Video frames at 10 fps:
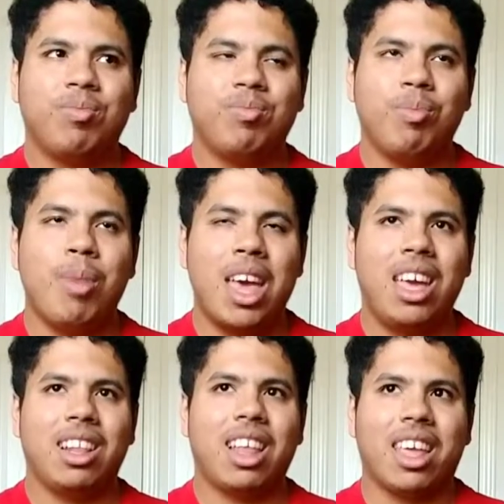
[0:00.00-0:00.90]

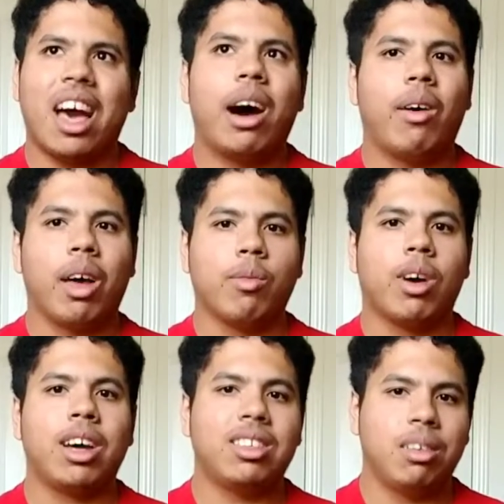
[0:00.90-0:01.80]
made like how I
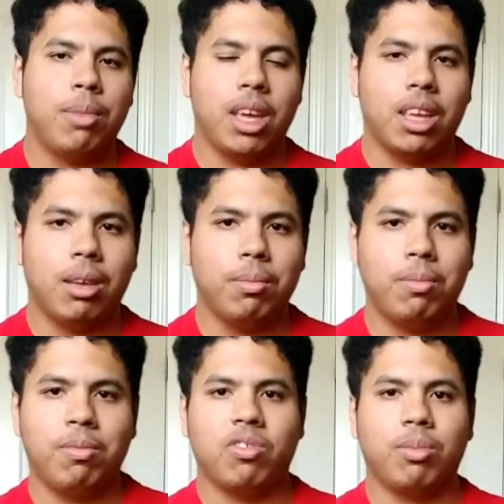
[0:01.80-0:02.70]
wanted to make him
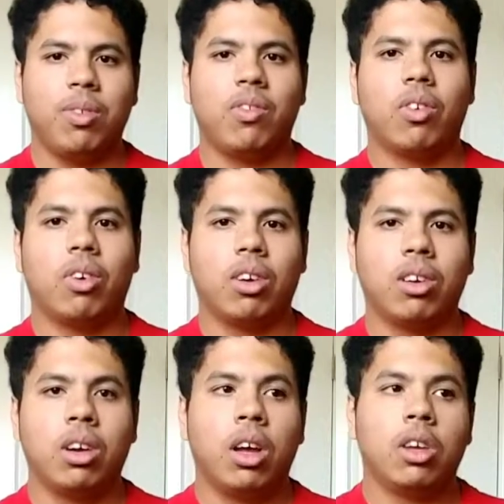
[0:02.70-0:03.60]
from
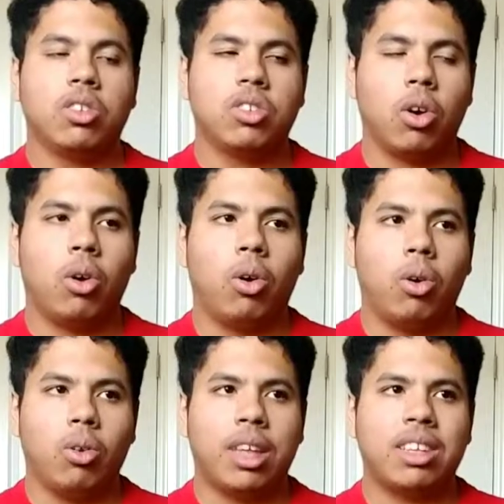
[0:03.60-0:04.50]
before.
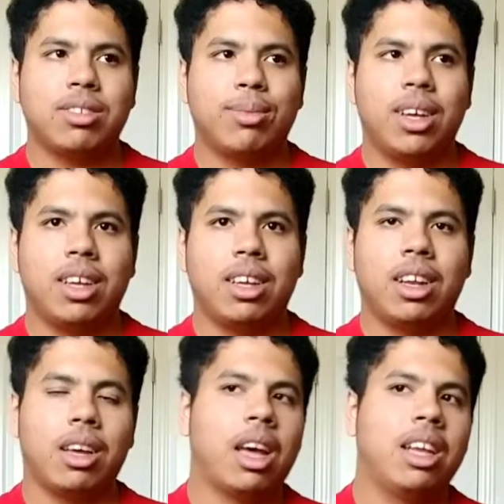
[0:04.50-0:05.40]
So that's when
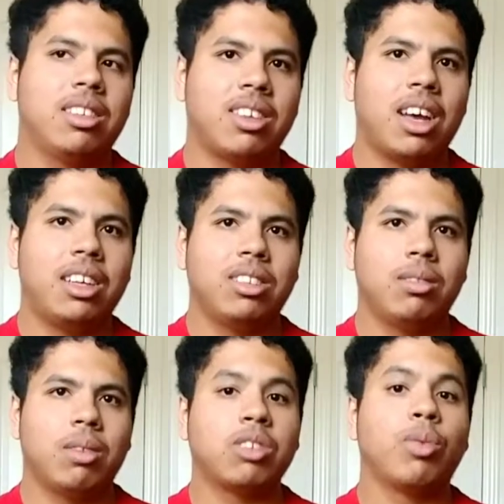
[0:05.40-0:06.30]
I decide
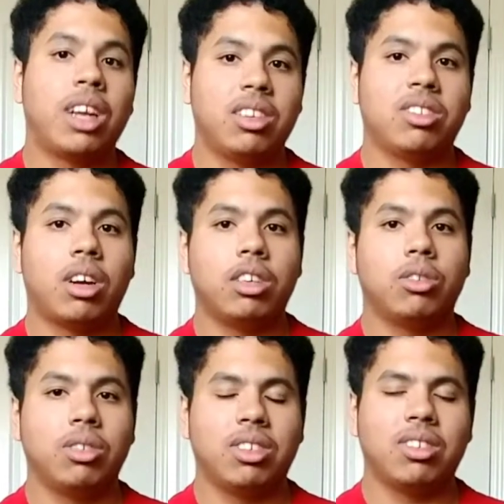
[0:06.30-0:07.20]
that's when I start
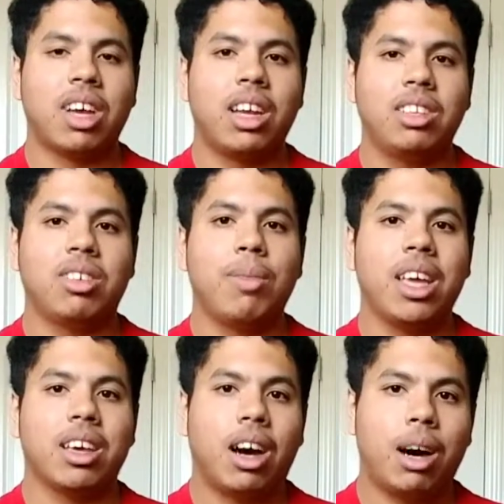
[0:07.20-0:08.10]
deciding to
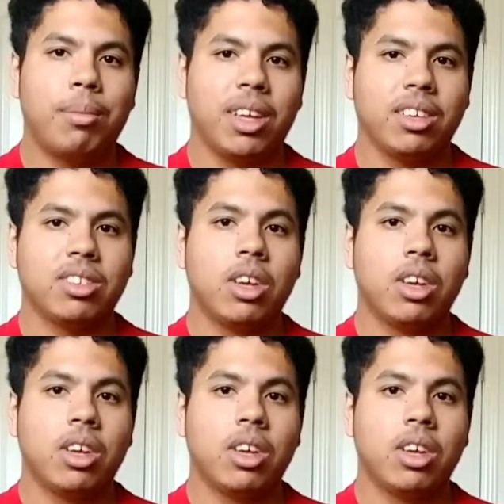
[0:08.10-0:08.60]
make comics.